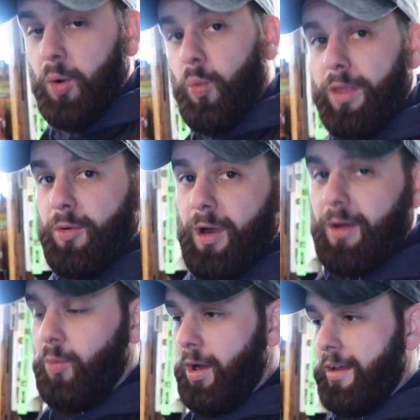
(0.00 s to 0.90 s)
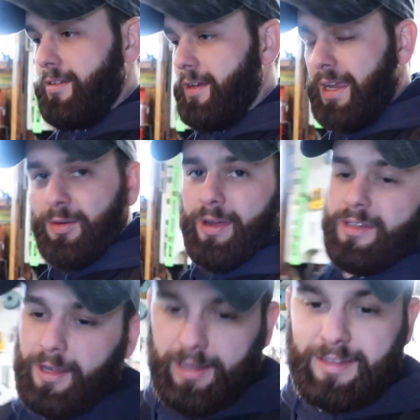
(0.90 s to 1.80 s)
weather-wise.
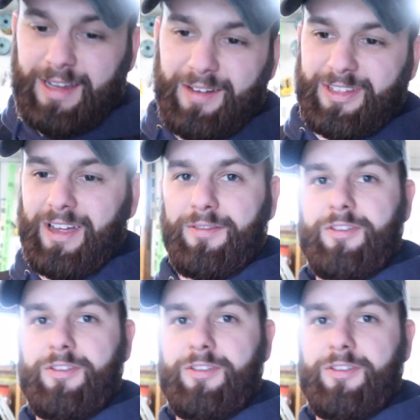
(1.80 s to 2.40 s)
Anyways, it's kind of a tight